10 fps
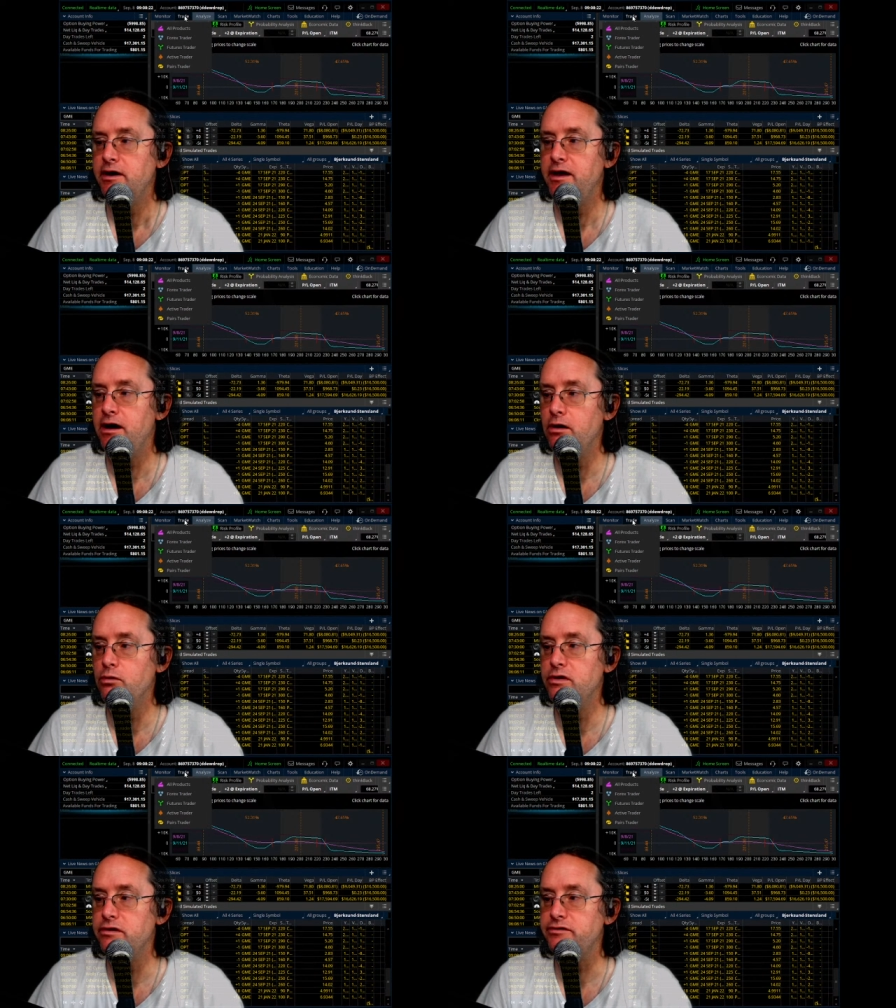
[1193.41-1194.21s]
Now,
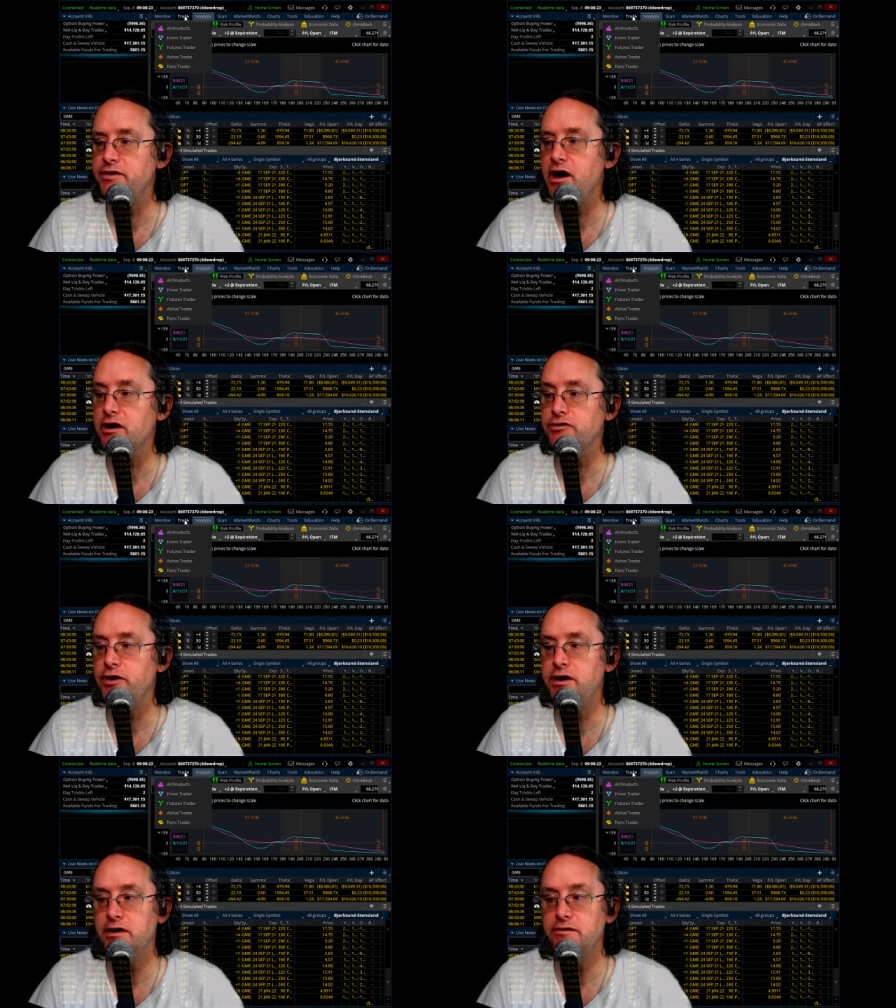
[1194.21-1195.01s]
with the stock
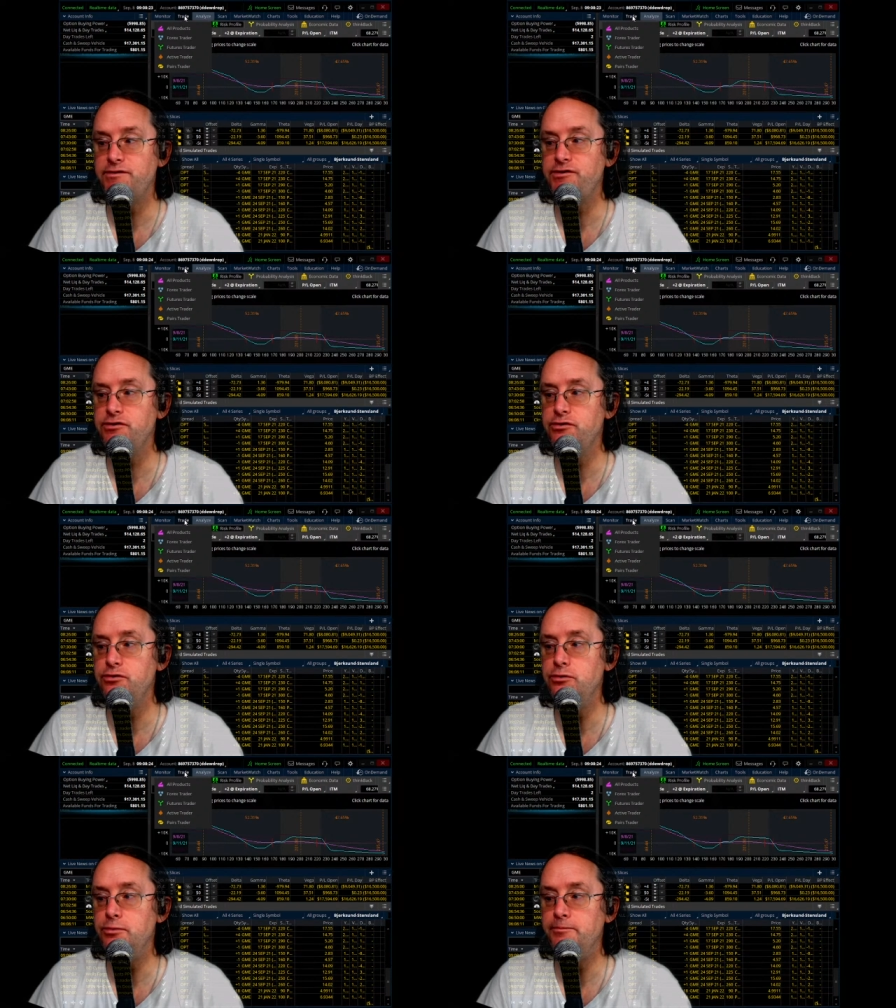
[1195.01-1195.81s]
trading
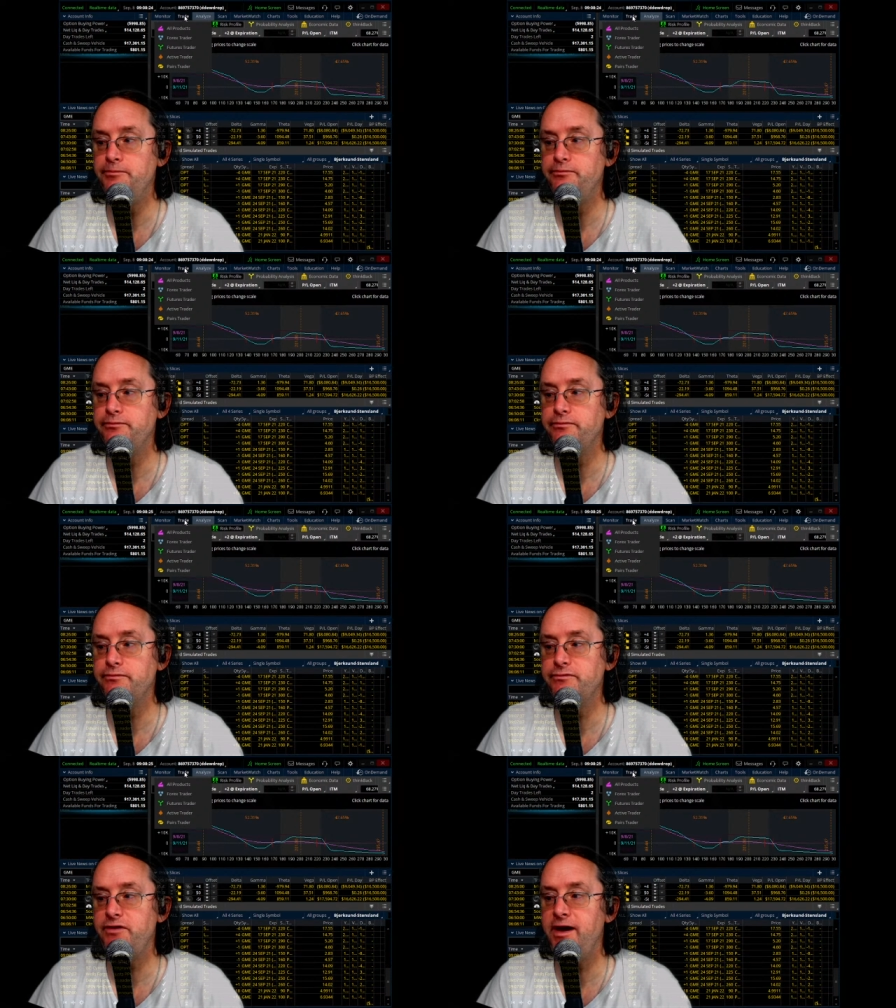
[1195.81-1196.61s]

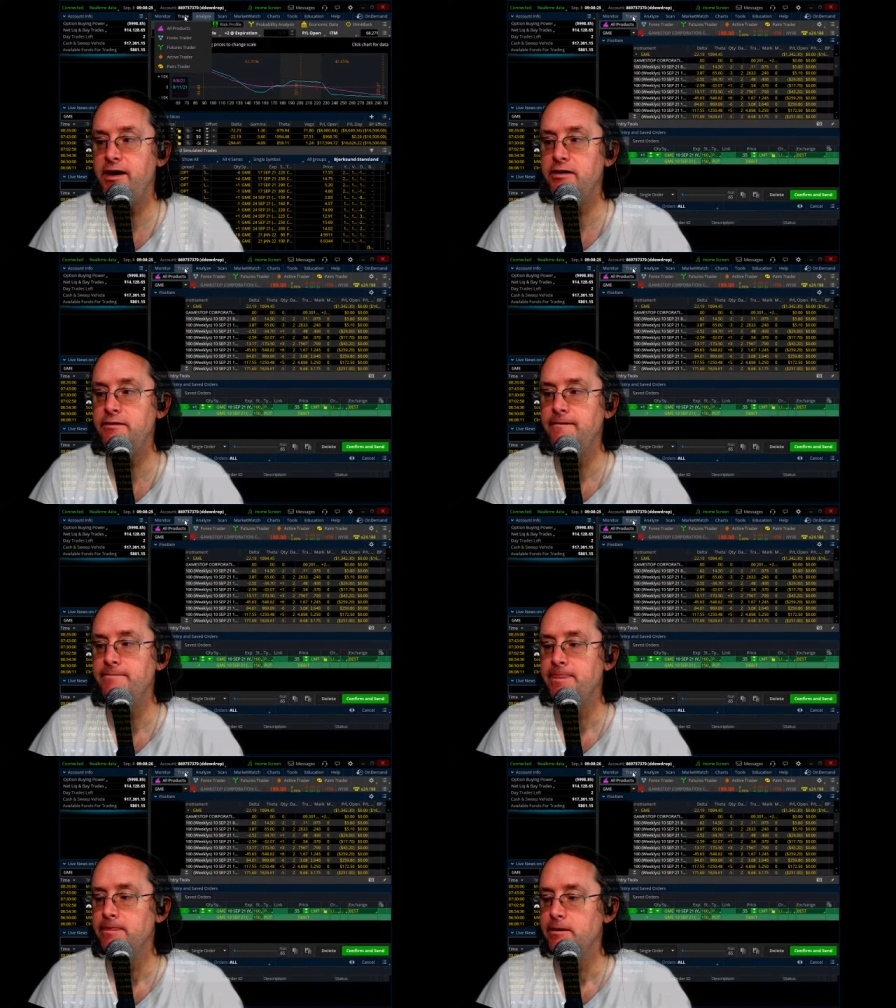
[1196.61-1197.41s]
210,
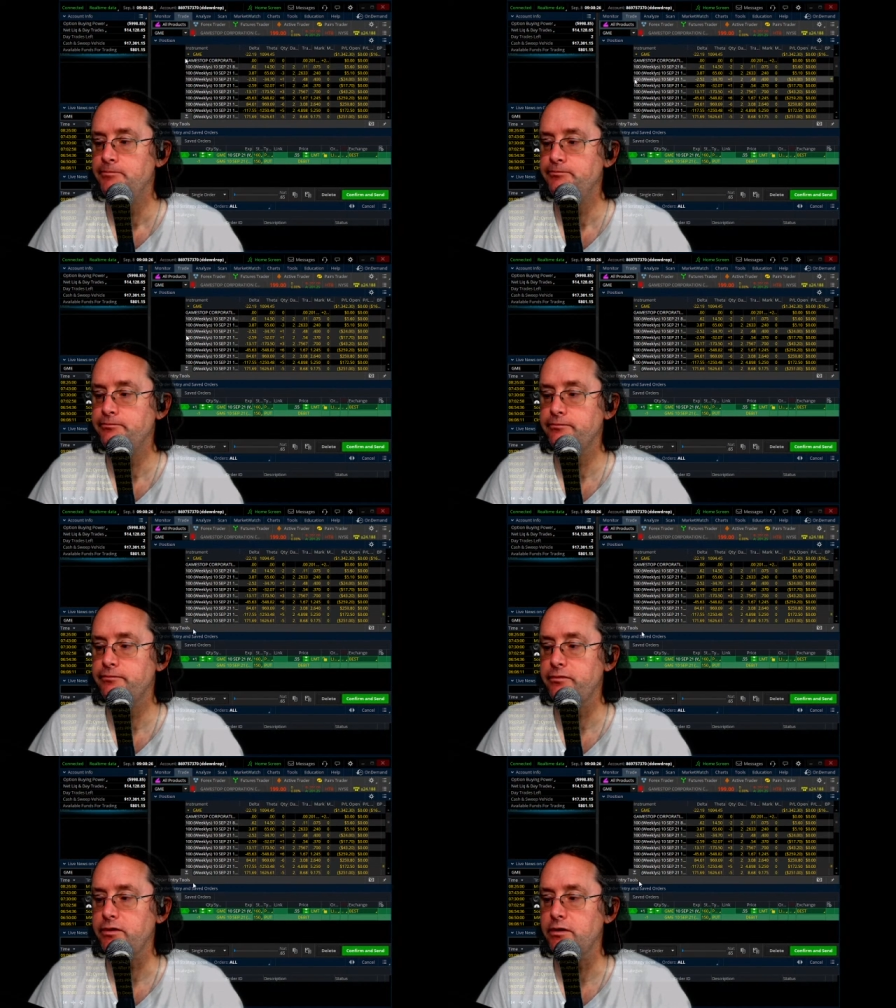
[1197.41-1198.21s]

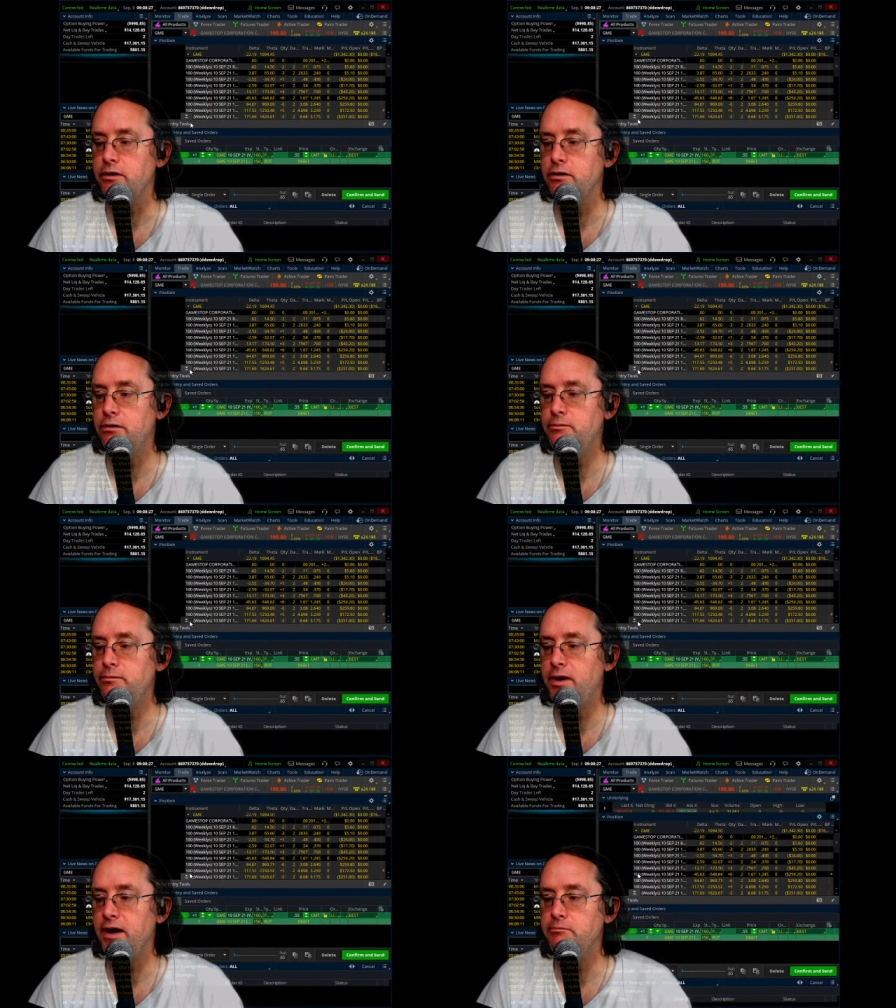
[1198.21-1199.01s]

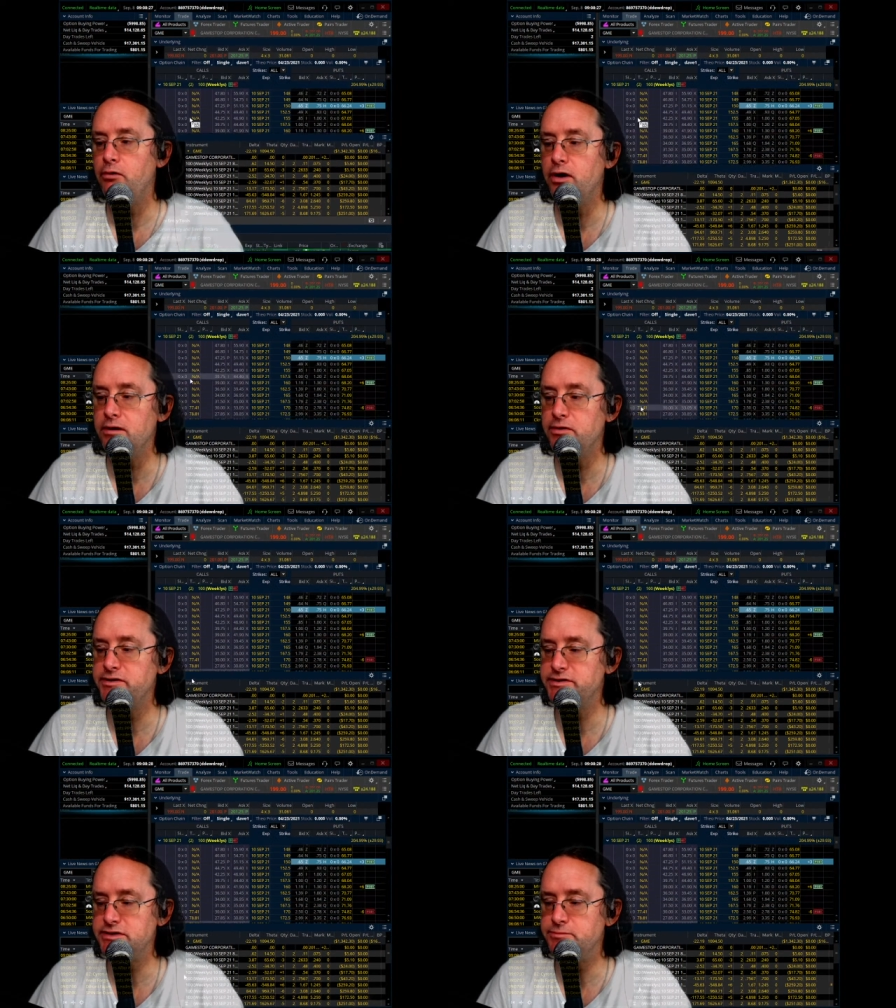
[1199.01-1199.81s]
I bought a
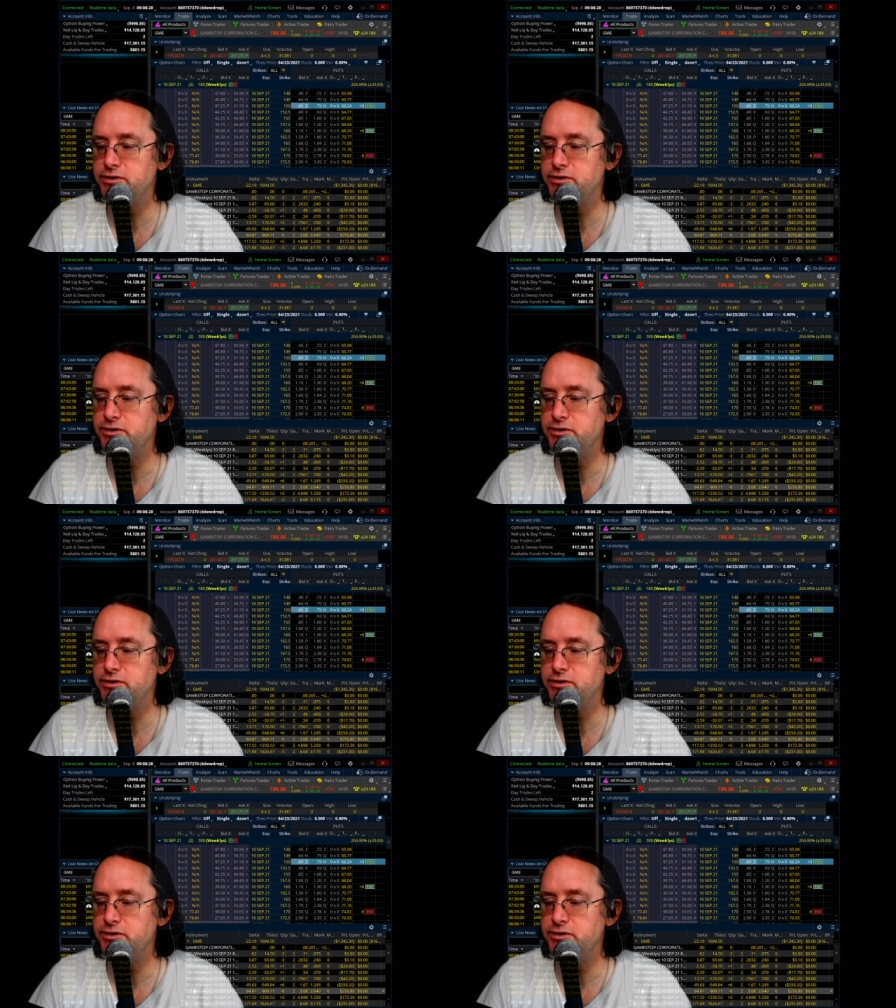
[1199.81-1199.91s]
bunch of these